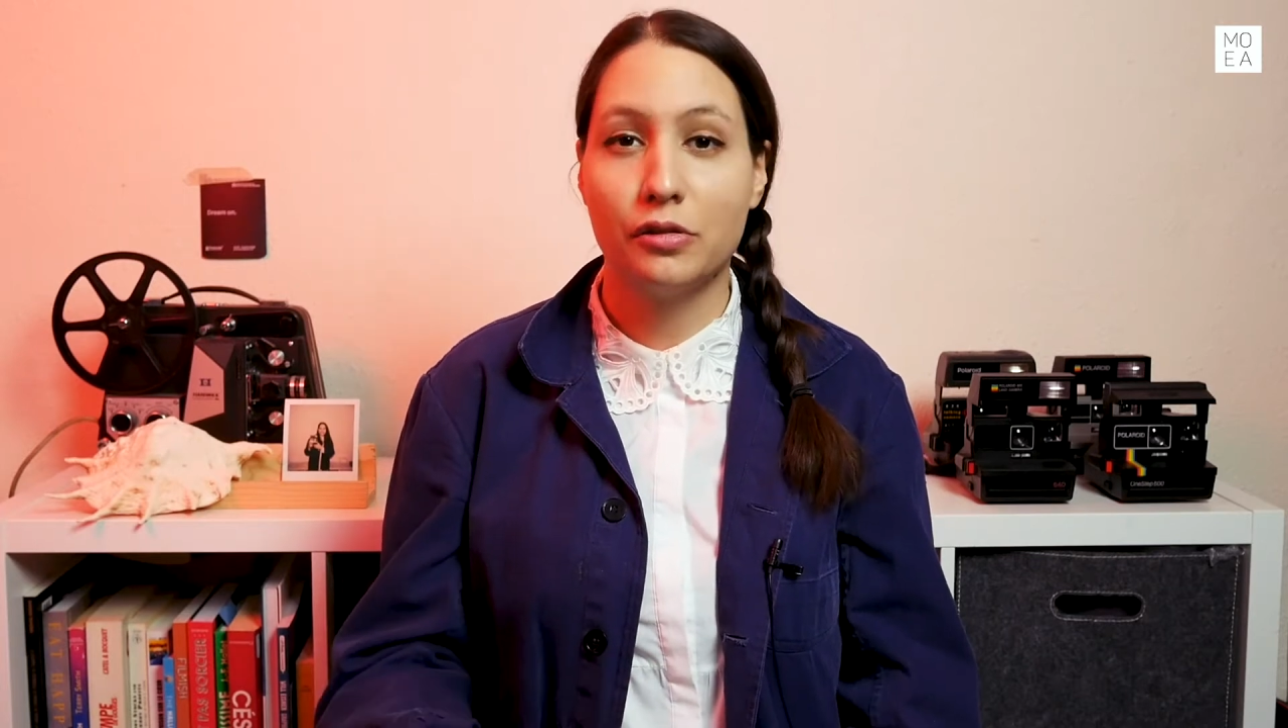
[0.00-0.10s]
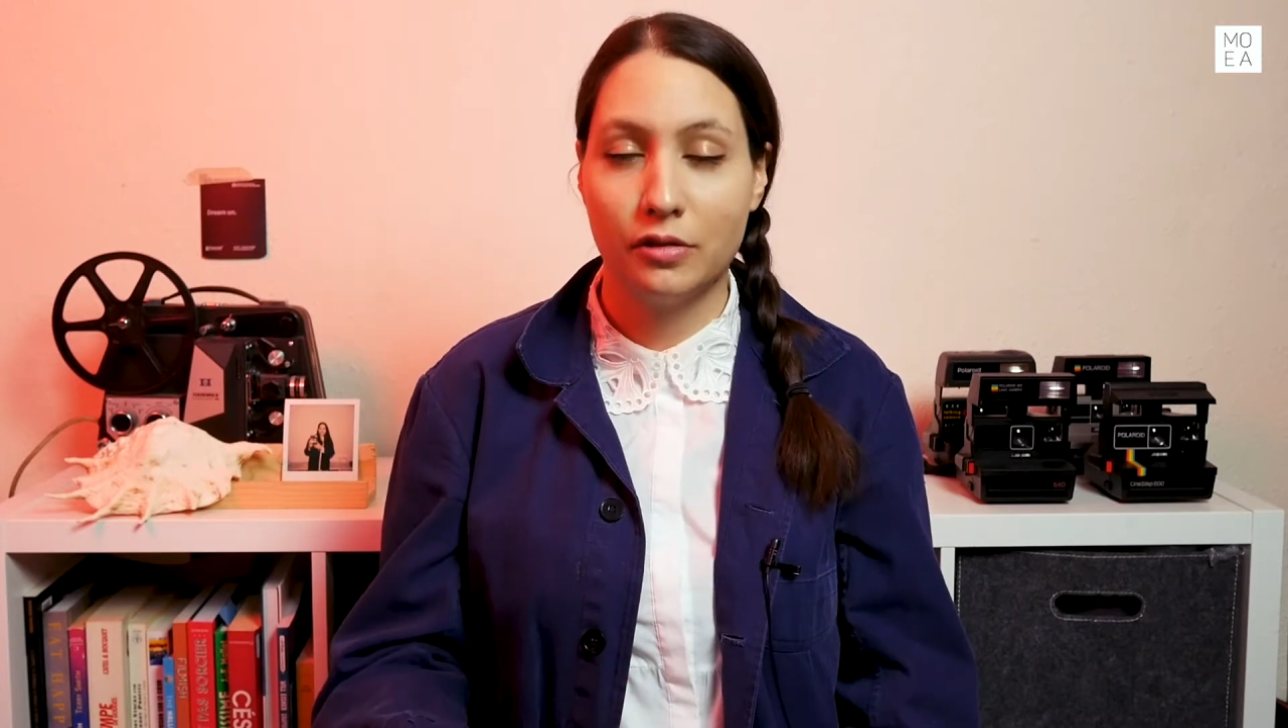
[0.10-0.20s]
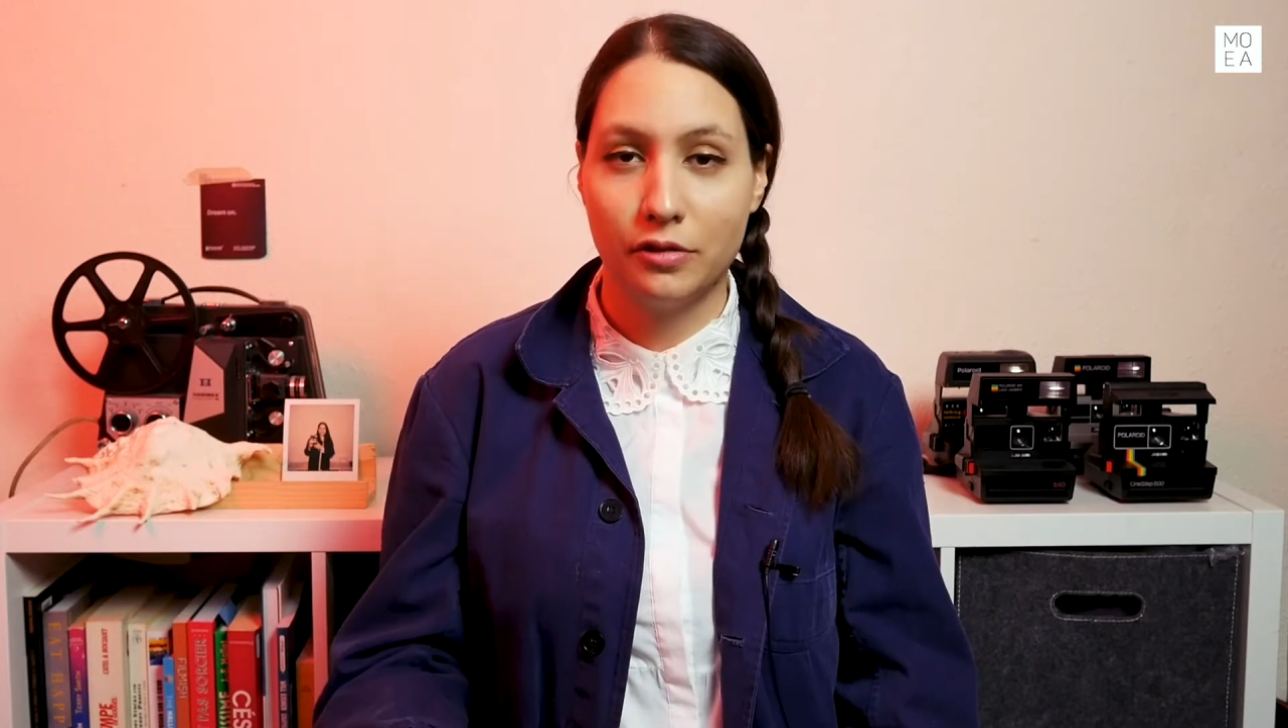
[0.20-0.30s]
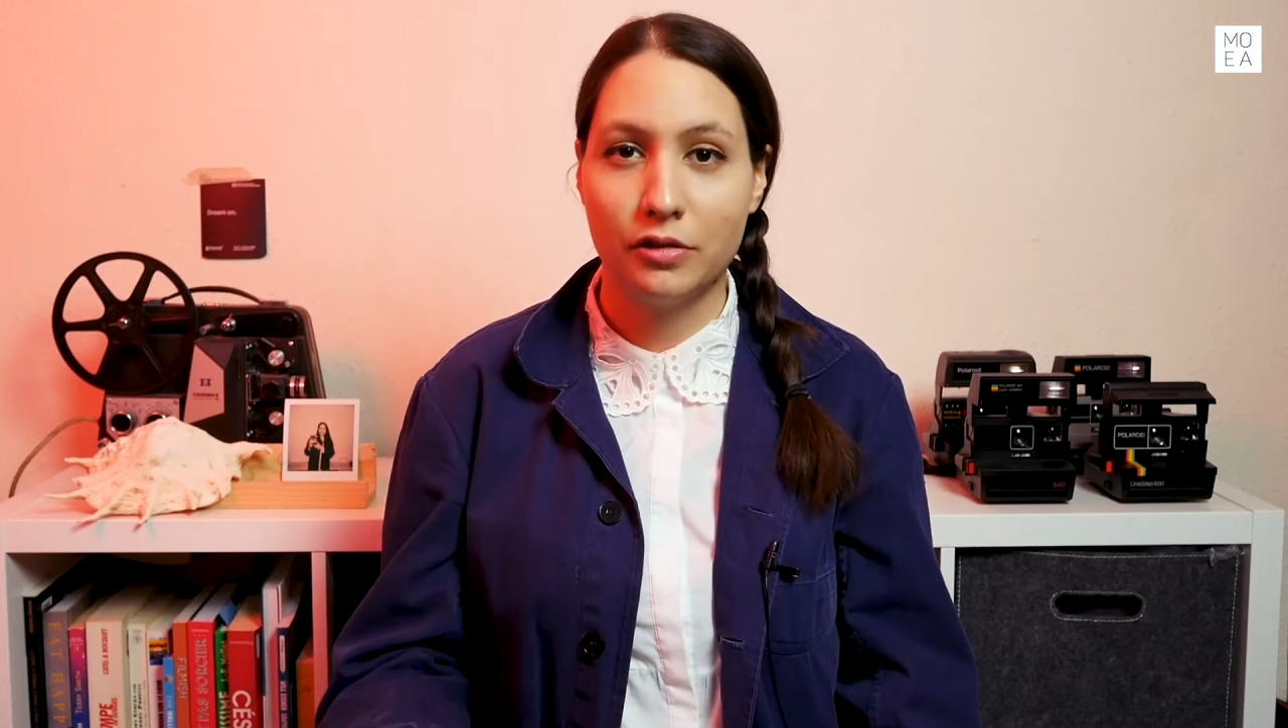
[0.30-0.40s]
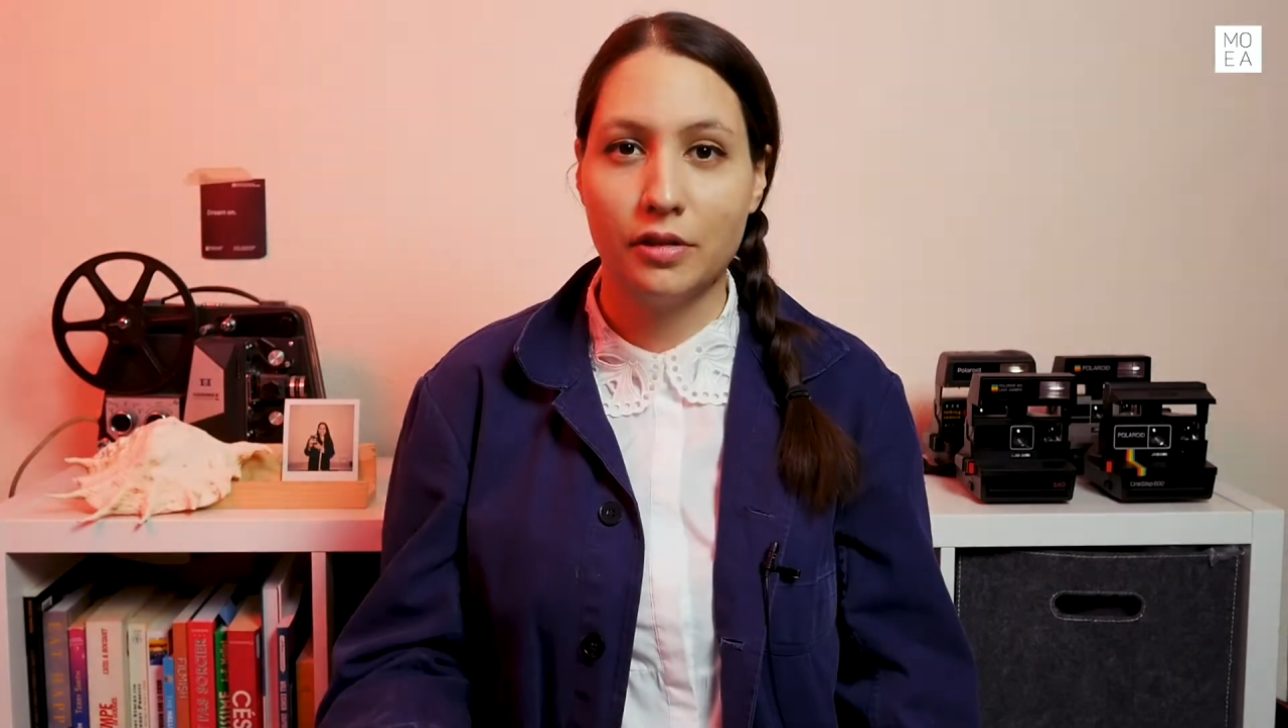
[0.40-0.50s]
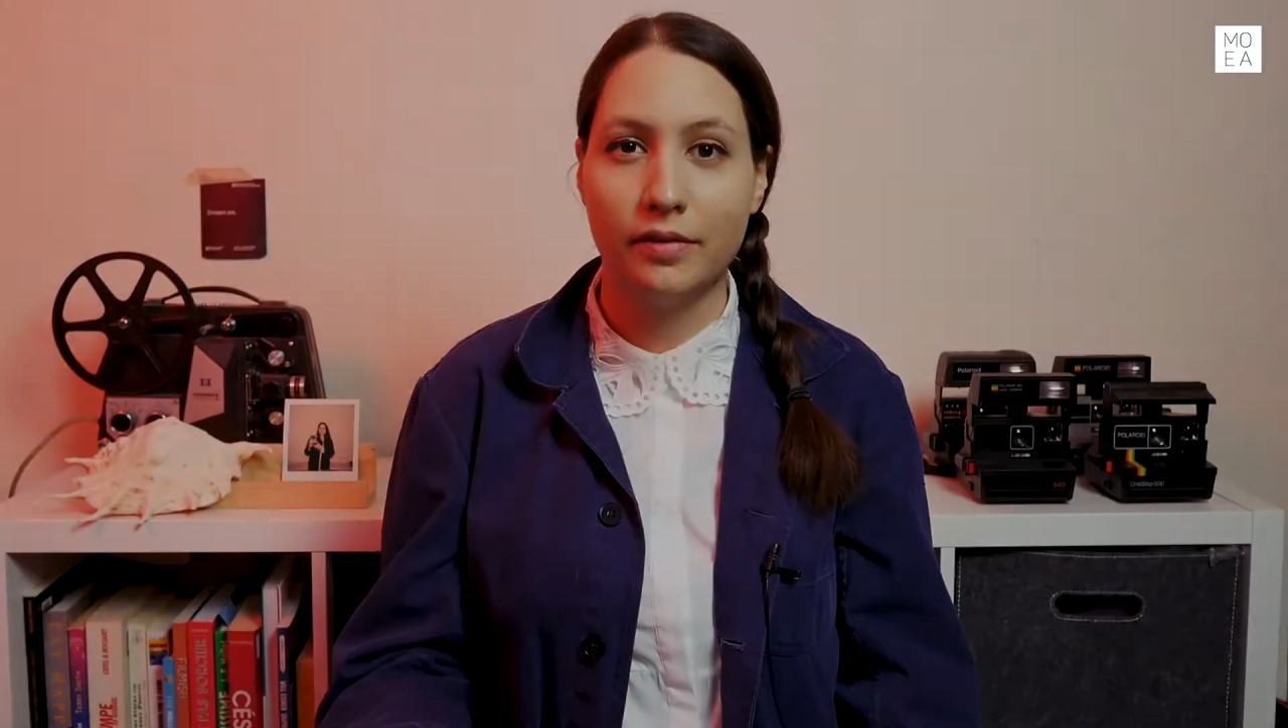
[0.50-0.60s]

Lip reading: should use the